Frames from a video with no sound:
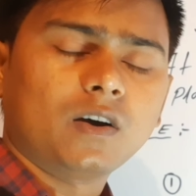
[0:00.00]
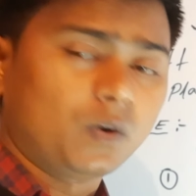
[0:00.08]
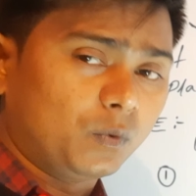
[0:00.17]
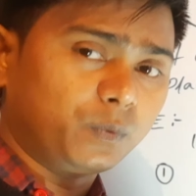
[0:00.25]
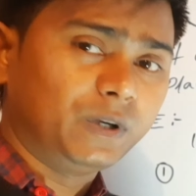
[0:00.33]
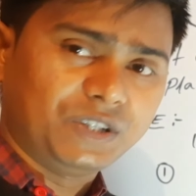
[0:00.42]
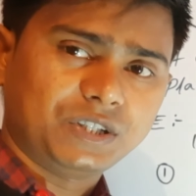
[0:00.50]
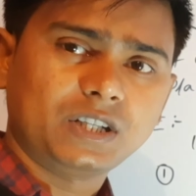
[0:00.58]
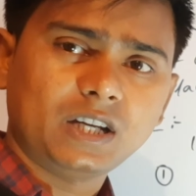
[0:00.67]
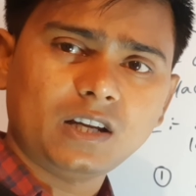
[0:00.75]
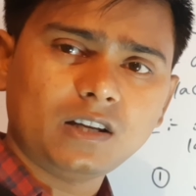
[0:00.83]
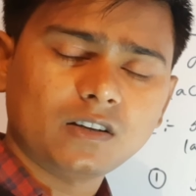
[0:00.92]
we
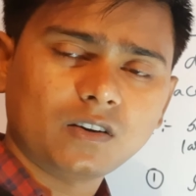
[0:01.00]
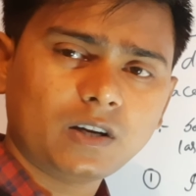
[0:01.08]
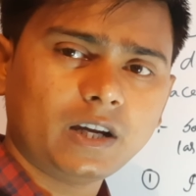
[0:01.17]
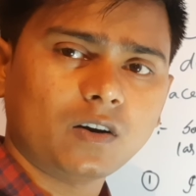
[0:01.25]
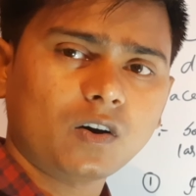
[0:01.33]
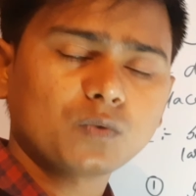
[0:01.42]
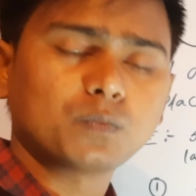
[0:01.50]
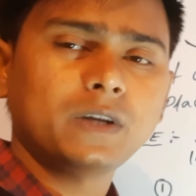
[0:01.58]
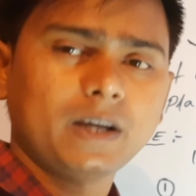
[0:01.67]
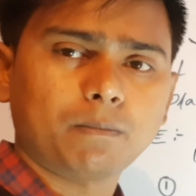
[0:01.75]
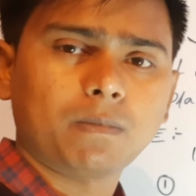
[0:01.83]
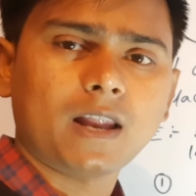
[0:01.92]
see, okay, or we
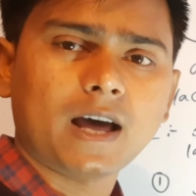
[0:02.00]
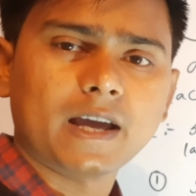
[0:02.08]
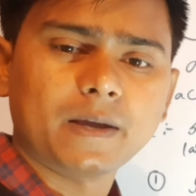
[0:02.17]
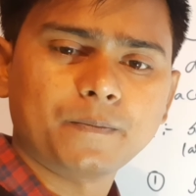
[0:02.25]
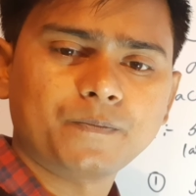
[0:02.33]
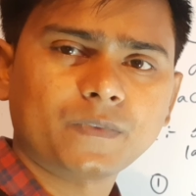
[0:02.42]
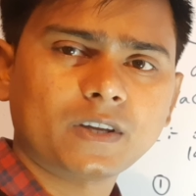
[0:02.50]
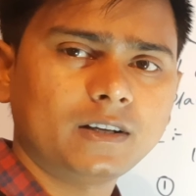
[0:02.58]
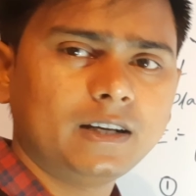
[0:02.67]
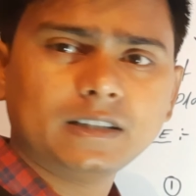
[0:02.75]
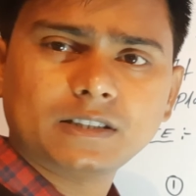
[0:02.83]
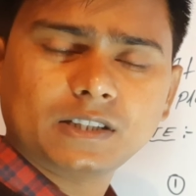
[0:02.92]
apply.
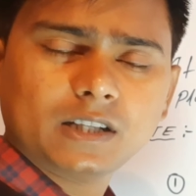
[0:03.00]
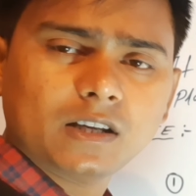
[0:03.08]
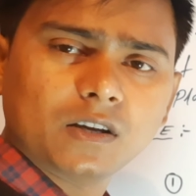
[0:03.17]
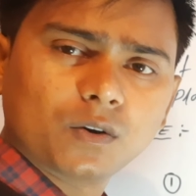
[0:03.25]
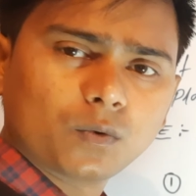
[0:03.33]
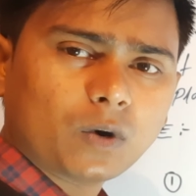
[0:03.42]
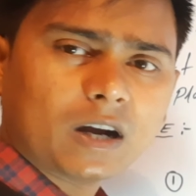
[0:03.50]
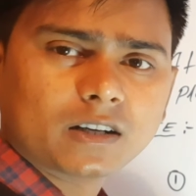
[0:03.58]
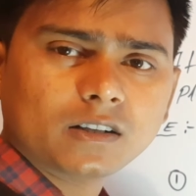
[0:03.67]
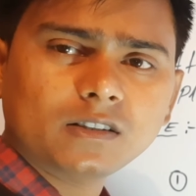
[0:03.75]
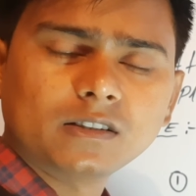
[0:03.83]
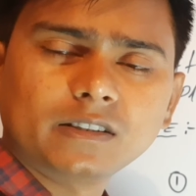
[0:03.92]
Let's see what
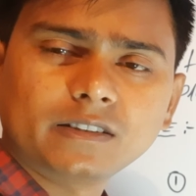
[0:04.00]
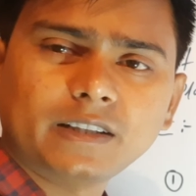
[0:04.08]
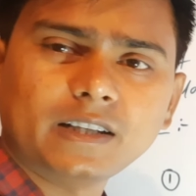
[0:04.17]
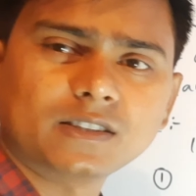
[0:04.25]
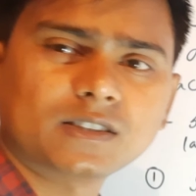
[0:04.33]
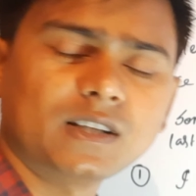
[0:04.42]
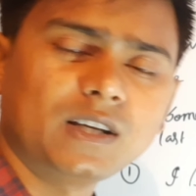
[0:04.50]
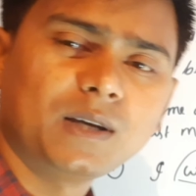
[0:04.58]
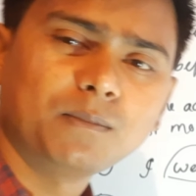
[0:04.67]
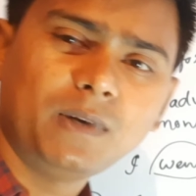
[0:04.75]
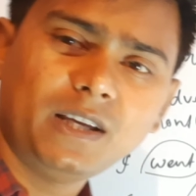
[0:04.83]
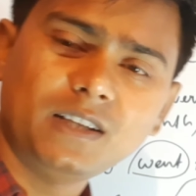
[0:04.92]
are these.
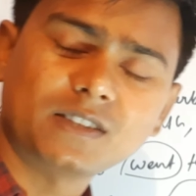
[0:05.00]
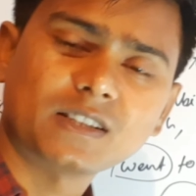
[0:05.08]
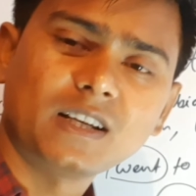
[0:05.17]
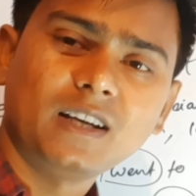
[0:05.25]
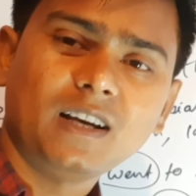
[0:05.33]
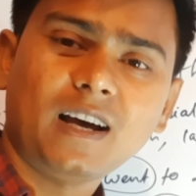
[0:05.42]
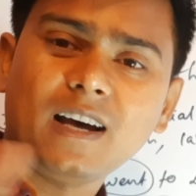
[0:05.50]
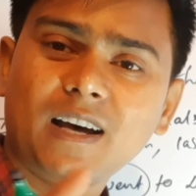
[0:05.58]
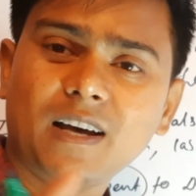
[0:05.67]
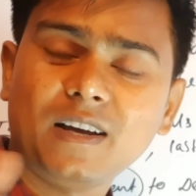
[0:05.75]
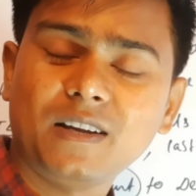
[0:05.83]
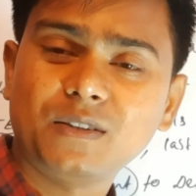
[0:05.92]
Please
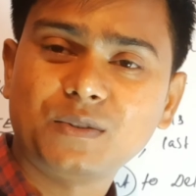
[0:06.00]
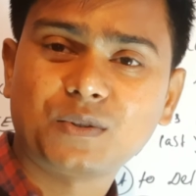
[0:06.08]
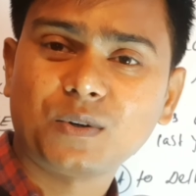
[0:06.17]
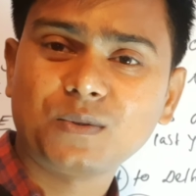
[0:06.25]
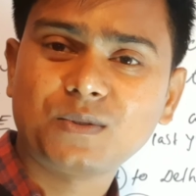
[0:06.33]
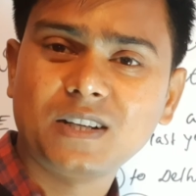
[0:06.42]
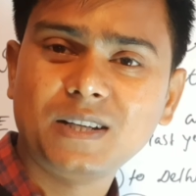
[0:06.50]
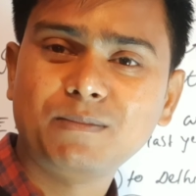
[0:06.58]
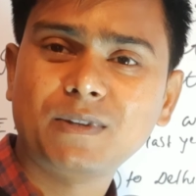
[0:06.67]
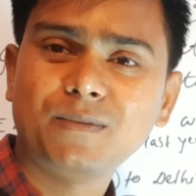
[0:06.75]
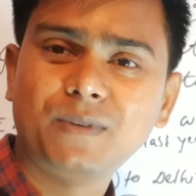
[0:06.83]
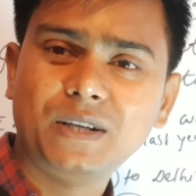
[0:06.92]
don't leave
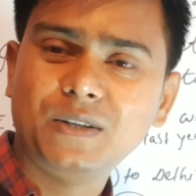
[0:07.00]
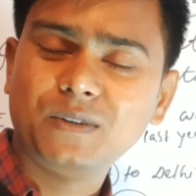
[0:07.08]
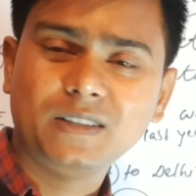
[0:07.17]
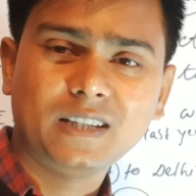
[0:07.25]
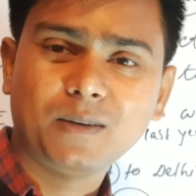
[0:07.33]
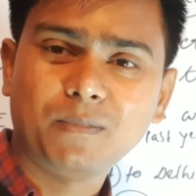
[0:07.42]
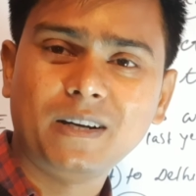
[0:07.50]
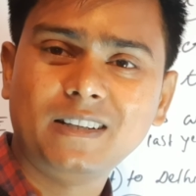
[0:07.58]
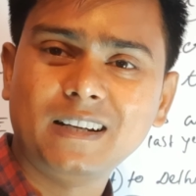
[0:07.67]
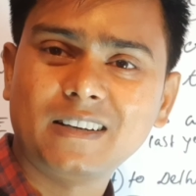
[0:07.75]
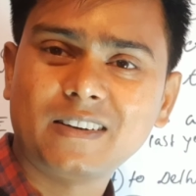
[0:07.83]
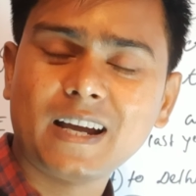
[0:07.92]
the video in the
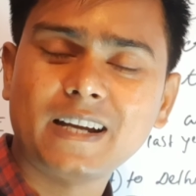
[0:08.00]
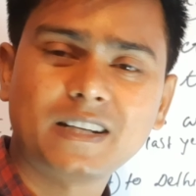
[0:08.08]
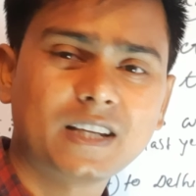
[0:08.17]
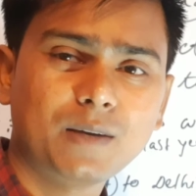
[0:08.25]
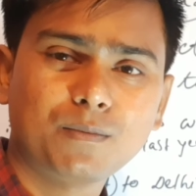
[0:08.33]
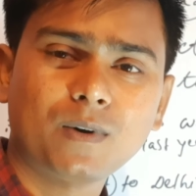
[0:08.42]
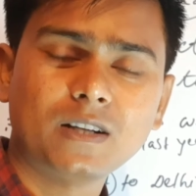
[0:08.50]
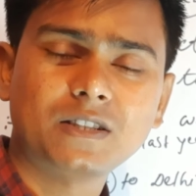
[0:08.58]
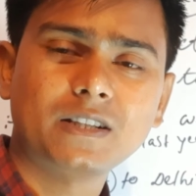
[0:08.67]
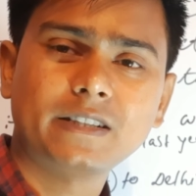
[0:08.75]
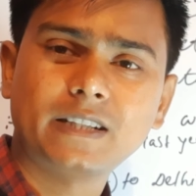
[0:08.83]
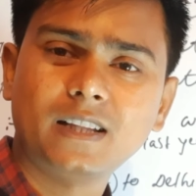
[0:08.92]
middle, right? Keep
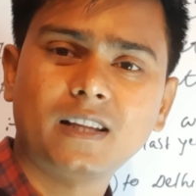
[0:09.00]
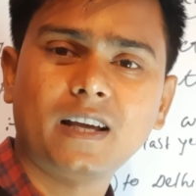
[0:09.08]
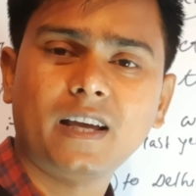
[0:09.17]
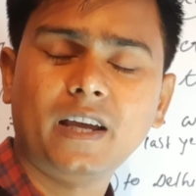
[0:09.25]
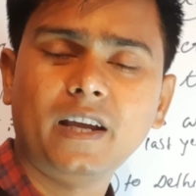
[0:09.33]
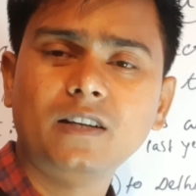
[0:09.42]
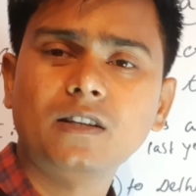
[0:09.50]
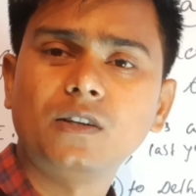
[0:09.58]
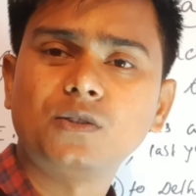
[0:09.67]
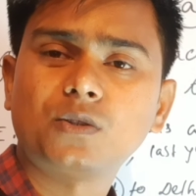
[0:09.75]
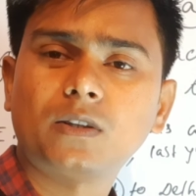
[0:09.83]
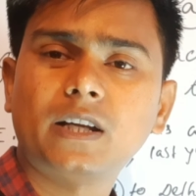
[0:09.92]
watching till the end
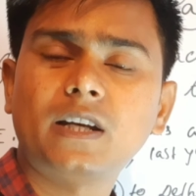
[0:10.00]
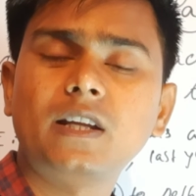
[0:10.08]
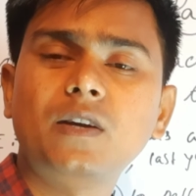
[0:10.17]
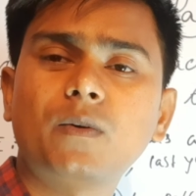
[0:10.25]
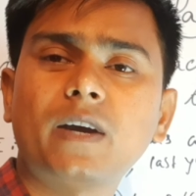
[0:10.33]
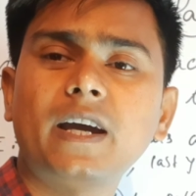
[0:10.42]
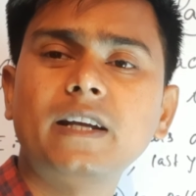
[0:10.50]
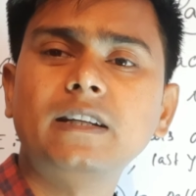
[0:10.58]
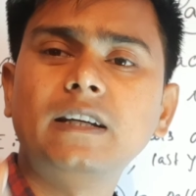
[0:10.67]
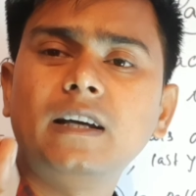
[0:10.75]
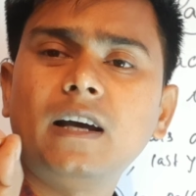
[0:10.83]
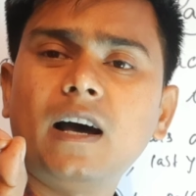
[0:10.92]
so that you can
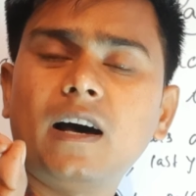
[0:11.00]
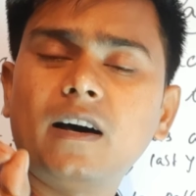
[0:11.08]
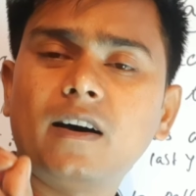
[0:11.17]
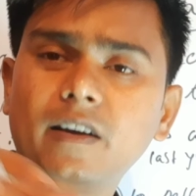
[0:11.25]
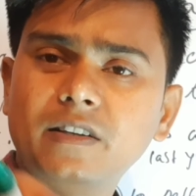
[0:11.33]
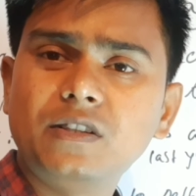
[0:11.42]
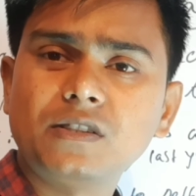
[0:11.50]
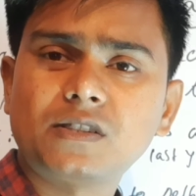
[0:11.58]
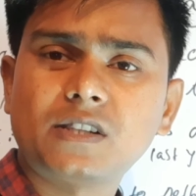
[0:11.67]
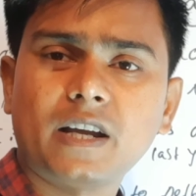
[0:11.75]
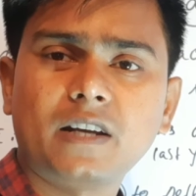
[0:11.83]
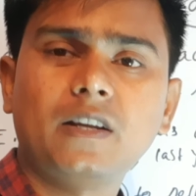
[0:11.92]

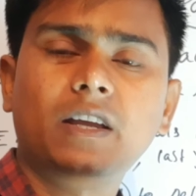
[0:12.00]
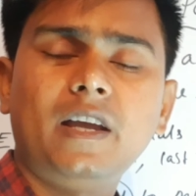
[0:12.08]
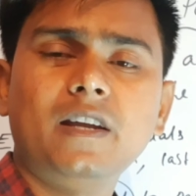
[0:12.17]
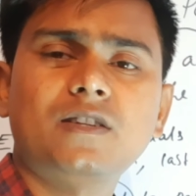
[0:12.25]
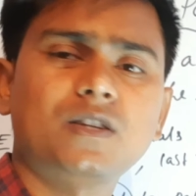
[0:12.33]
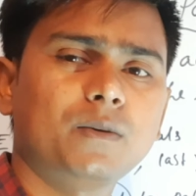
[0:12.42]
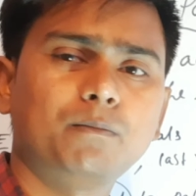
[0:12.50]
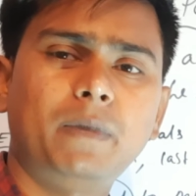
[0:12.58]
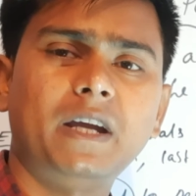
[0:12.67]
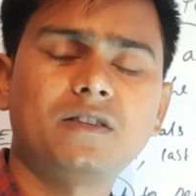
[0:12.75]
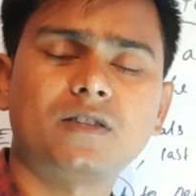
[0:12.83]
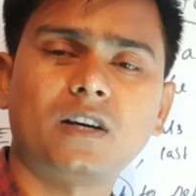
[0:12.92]
understand it
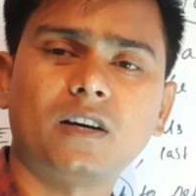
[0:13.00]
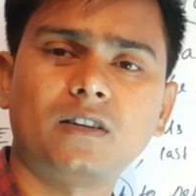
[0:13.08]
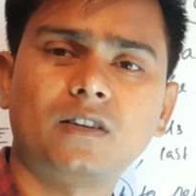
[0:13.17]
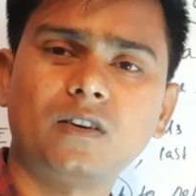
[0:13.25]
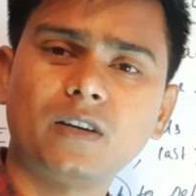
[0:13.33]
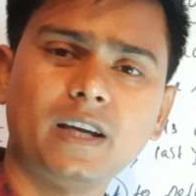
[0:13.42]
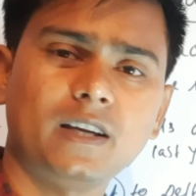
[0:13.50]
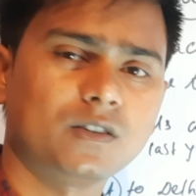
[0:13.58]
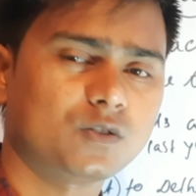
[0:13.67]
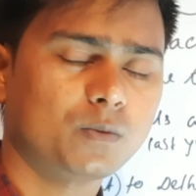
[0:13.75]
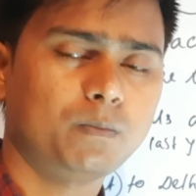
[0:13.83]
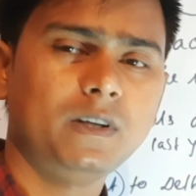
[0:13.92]
better, okay?
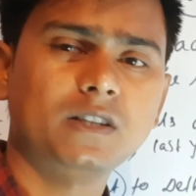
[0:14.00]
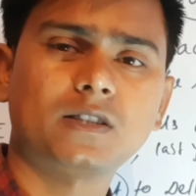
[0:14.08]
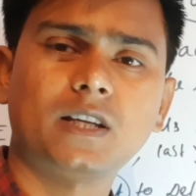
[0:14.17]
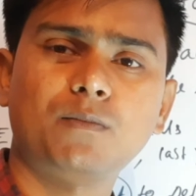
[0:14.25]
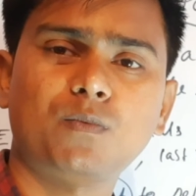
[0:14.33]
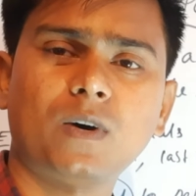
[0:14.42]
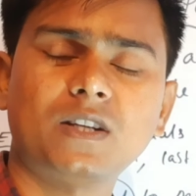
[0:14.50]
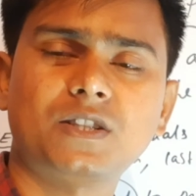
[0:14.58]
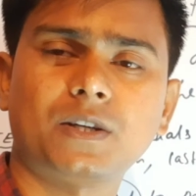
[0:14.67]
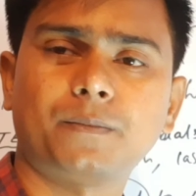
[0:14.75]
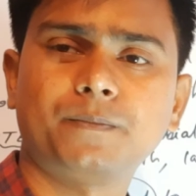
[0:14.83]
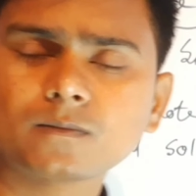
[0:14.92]
So please keep watching.